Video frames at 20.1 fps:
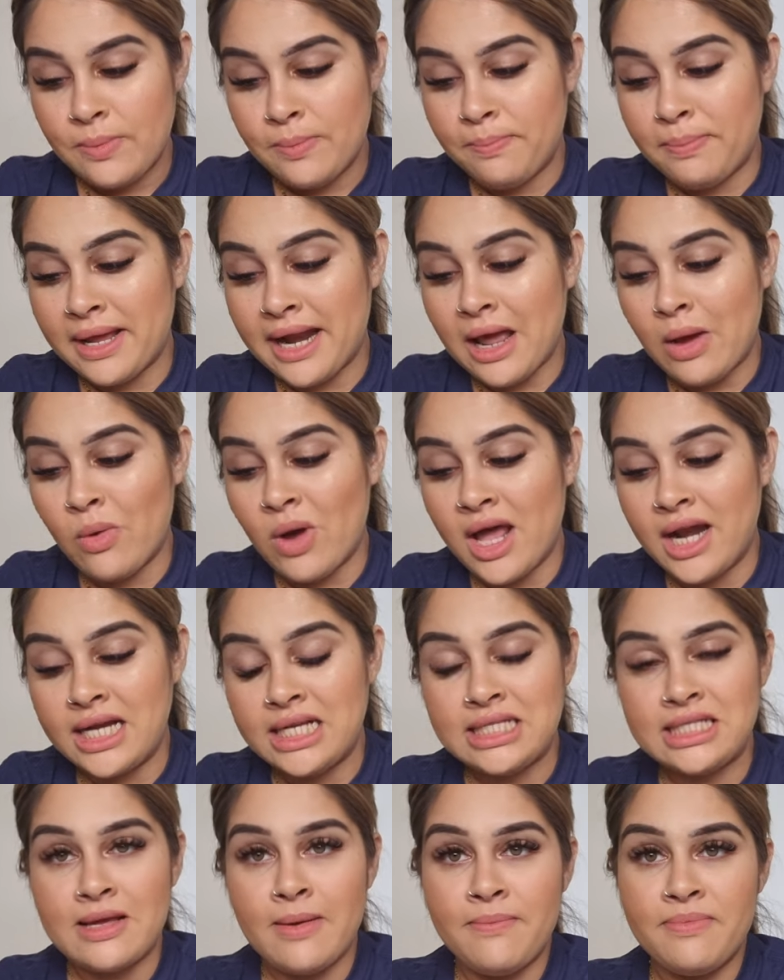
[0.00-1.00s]
But I wanted
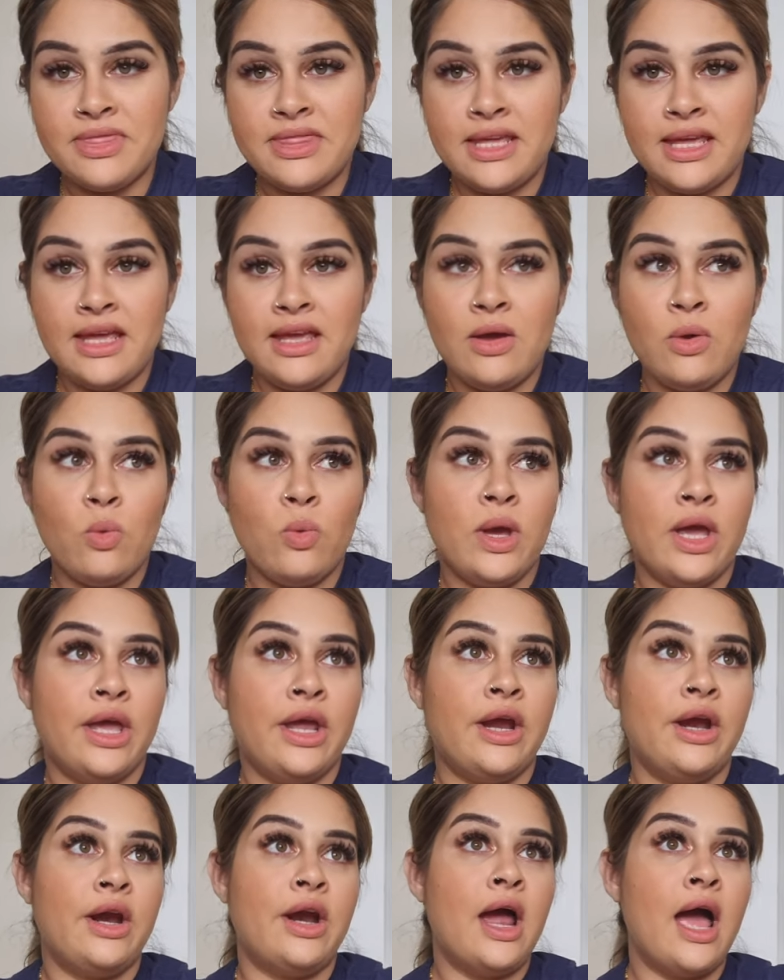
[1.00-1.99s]
something
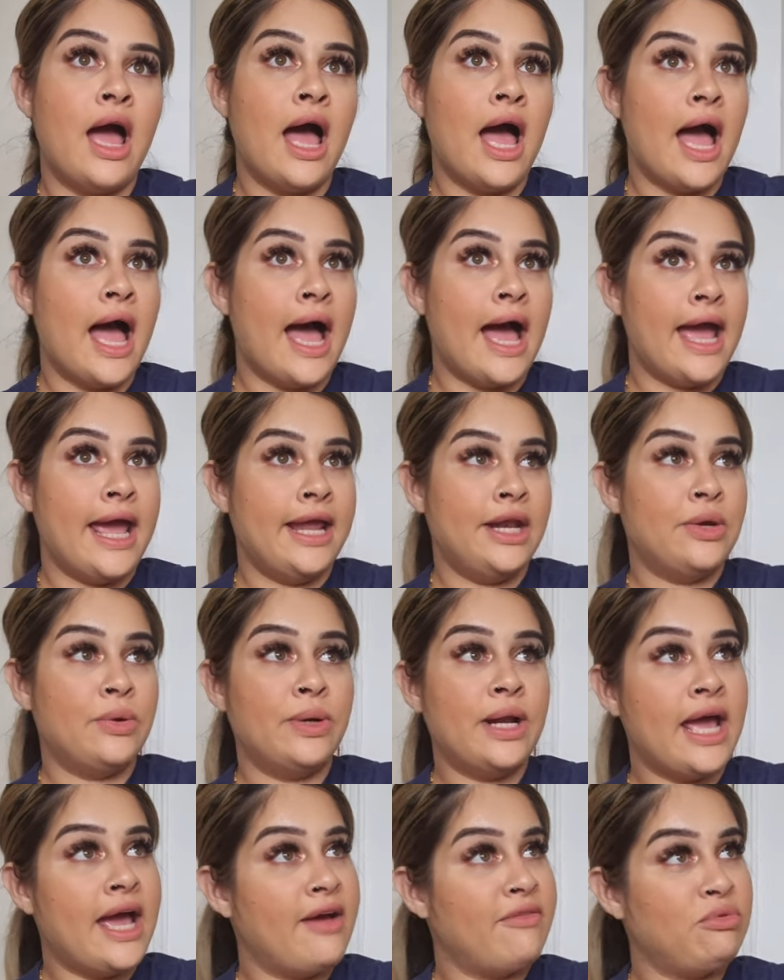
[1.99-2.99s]
where I don't
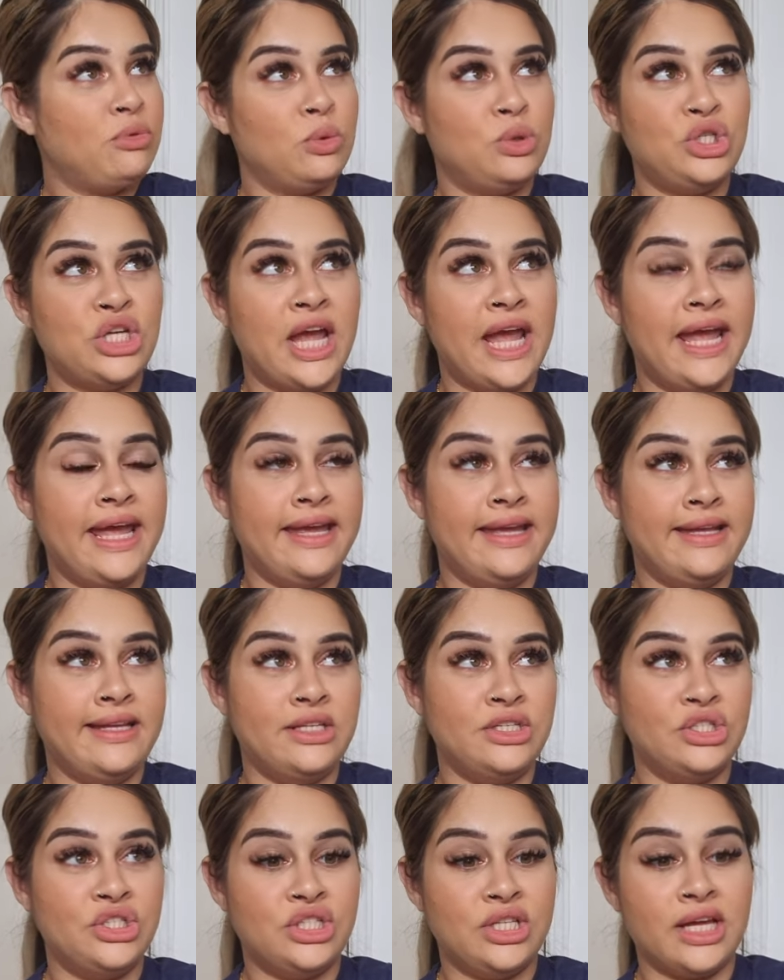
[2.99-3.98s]
have to
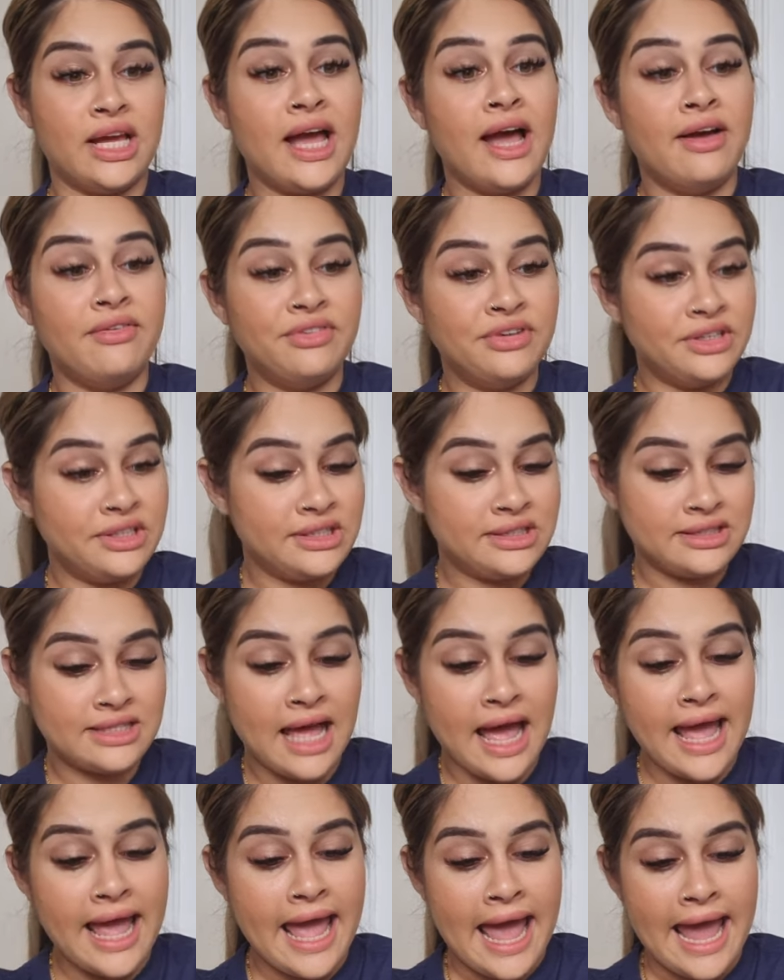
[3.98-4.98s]
change the covers.
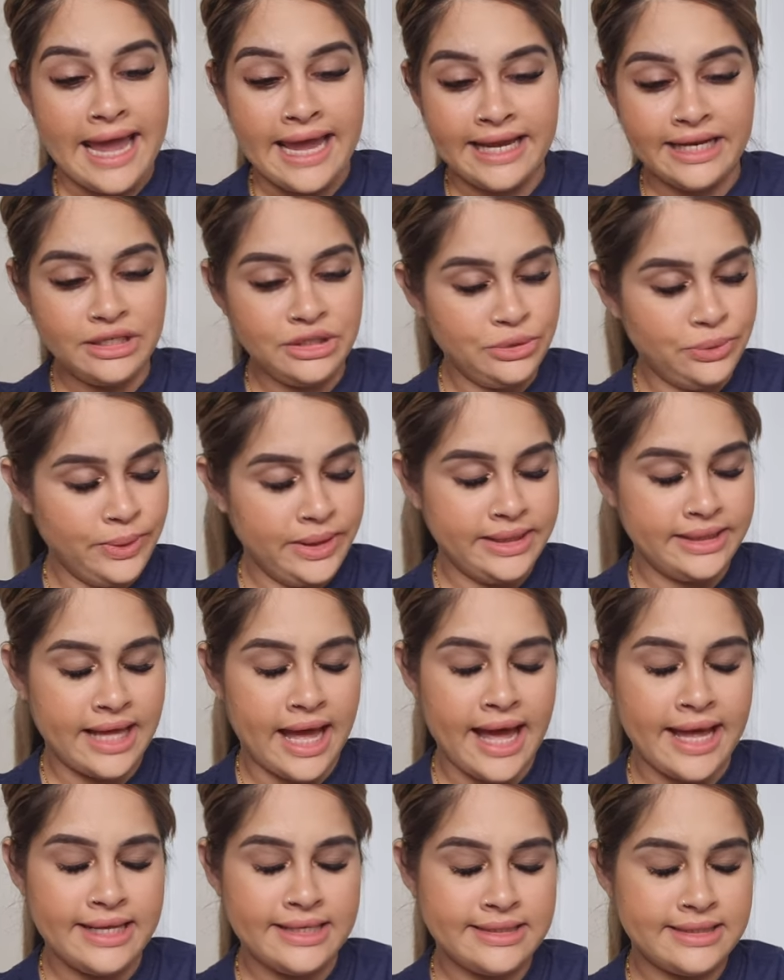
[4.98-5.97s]
I hate doing,
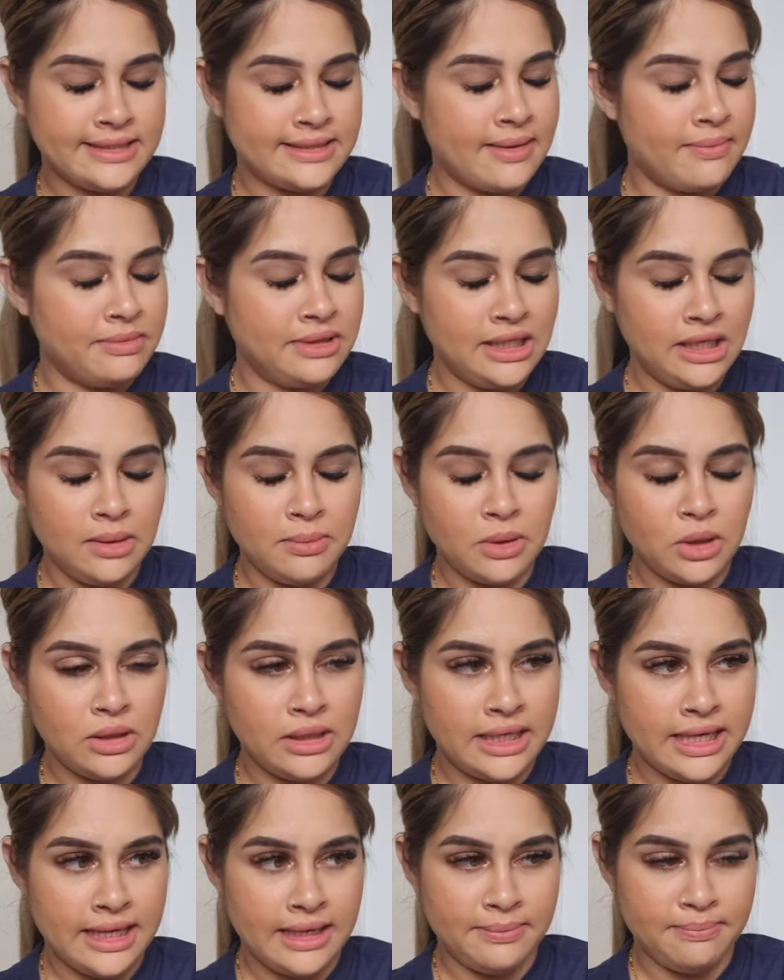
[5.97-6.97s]
I just, something about
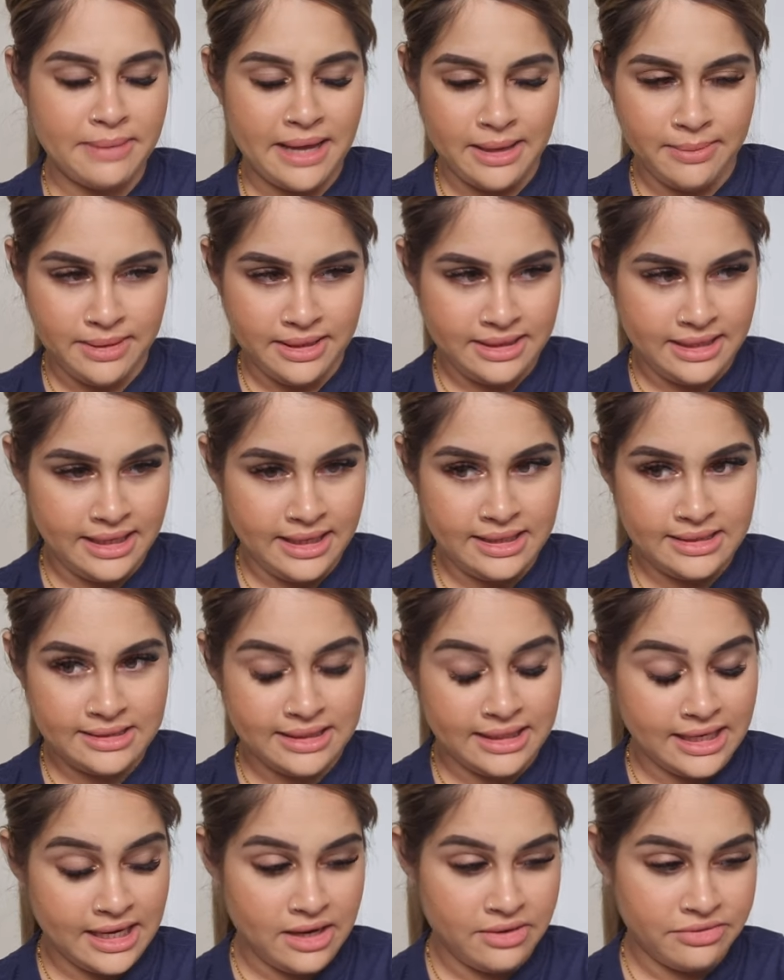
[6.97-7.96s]
kid, baby things
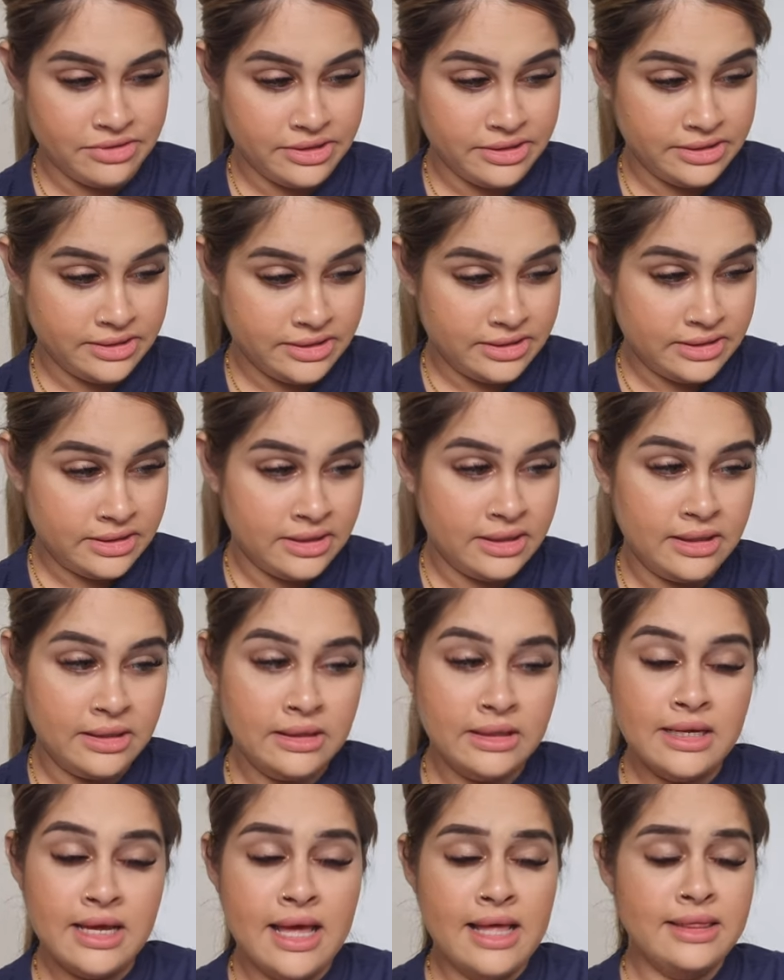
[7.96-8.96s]
and covers.
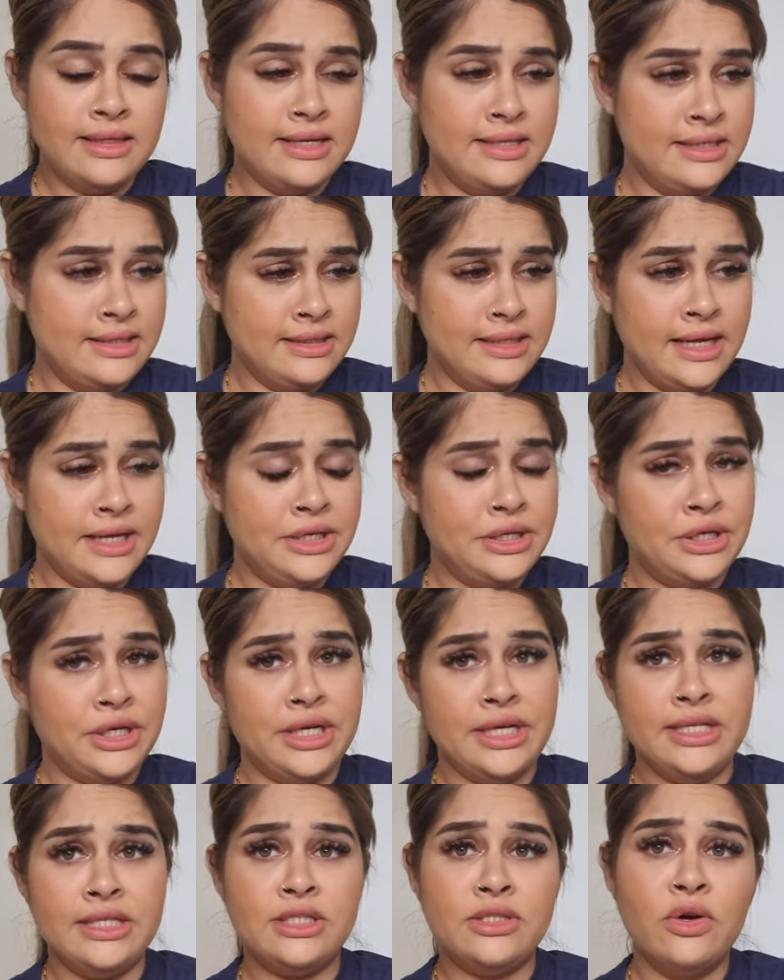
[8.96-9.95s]
They just get
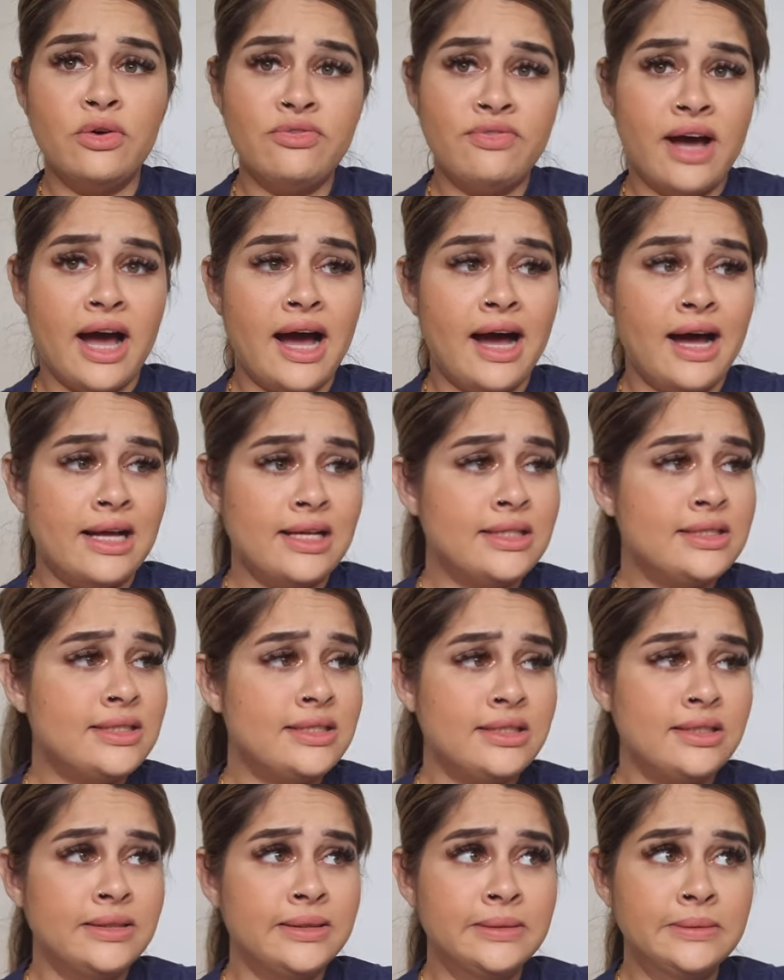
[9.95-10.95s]
dirty so fast.